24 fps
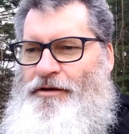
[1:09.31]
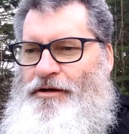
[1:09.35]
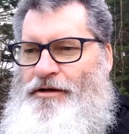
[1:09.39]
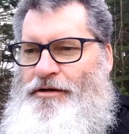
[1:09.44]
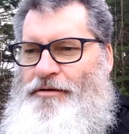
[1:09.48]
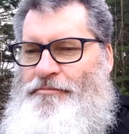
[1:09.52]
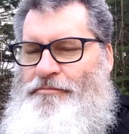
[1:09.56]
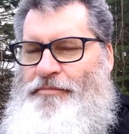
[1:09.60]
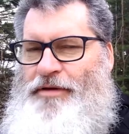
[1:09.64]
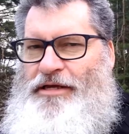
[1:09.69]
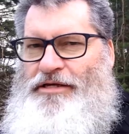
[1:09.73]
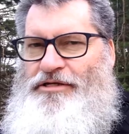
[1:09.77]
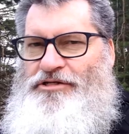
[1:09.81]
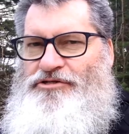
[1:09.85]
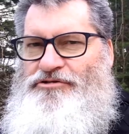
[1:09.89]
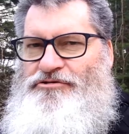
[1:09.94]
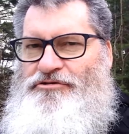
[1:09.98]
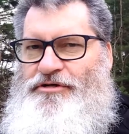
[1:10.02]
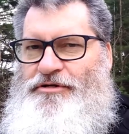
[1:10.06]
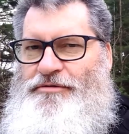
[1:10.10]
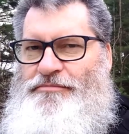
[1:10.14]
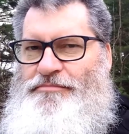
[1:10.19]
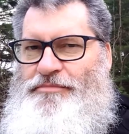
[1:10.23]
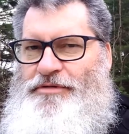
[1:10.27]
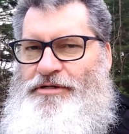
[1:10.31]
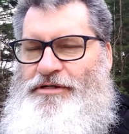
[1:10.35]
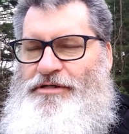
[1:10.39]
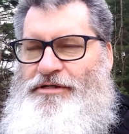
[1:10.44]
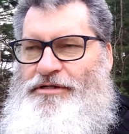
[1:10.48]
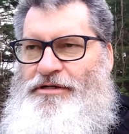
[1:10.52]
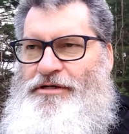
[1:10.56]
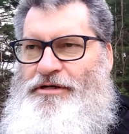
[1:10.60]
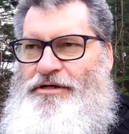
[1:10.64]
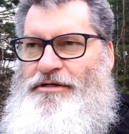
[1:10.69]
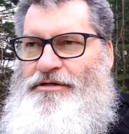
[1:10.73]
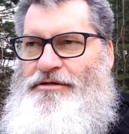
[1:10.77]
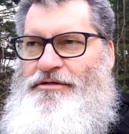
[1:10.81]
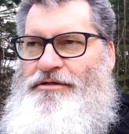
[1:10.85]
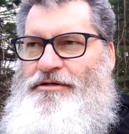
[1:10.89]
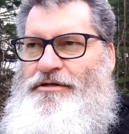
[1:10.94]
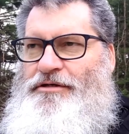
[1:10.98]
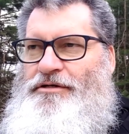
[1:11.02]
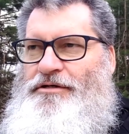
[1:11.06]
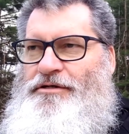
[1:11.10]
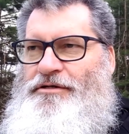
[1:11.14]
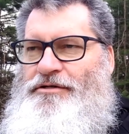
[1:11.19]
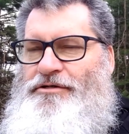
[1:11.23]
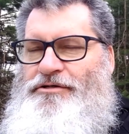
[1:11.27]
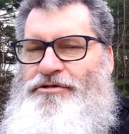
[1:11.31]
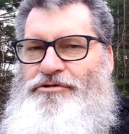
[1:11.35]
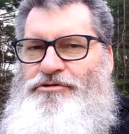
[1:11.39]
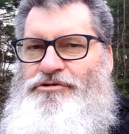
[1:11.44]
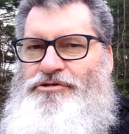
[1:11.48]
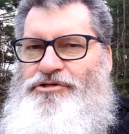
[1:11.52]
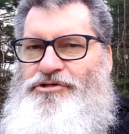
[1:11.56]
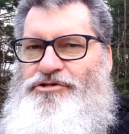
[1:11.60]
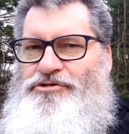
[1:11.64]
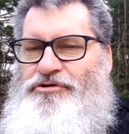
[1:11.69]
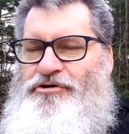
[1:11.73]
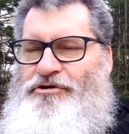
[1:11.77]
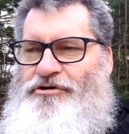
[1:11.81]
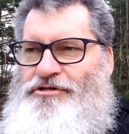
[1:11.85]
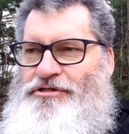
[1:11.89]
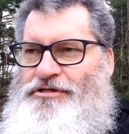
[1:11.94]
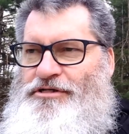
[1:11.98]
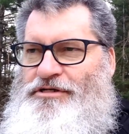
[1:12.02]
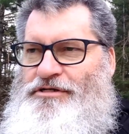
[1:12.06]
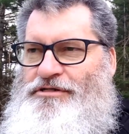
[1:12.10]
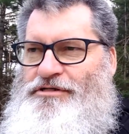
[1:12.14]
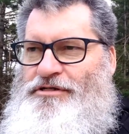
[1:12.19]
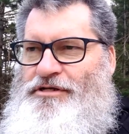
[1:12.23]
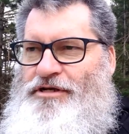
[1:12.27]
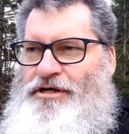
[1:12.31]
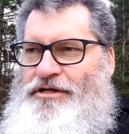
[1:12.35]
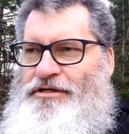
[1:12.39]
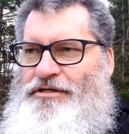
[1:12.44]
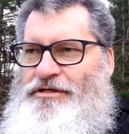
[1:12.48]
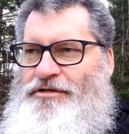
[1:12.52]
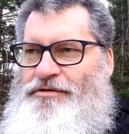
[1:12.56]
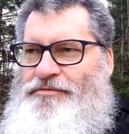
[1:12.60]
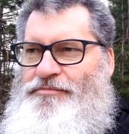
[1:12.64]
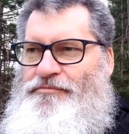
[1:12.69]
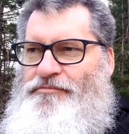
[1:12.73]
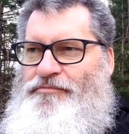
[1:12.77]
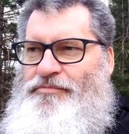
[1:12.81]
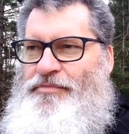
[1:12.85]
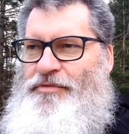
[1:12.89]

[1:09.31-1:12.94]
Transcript: uh, mainstream media news sources like